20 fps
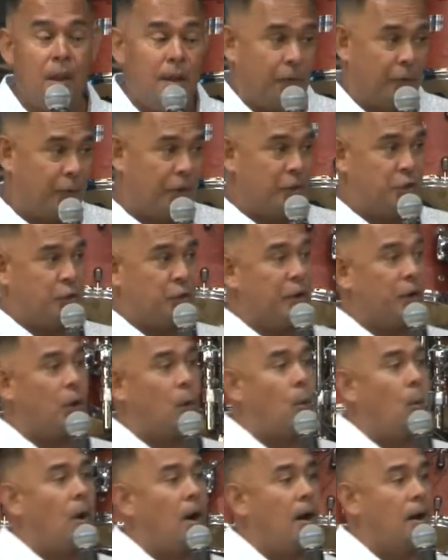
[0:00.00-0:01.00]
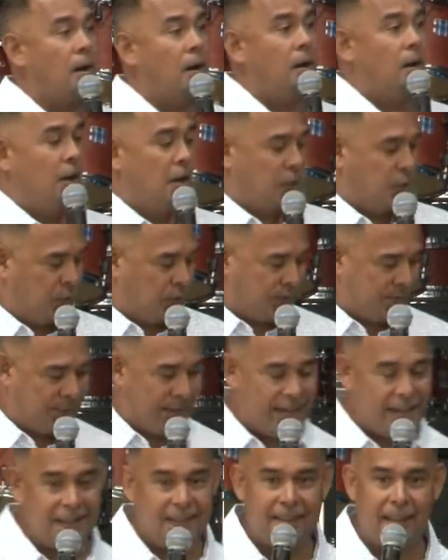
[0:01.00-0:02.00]
for a drink of water, to
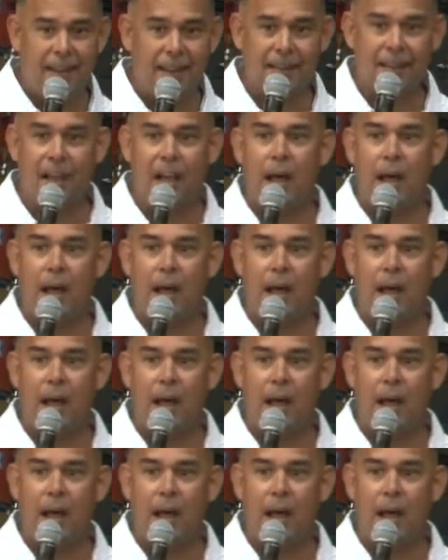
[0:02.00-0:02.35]
take that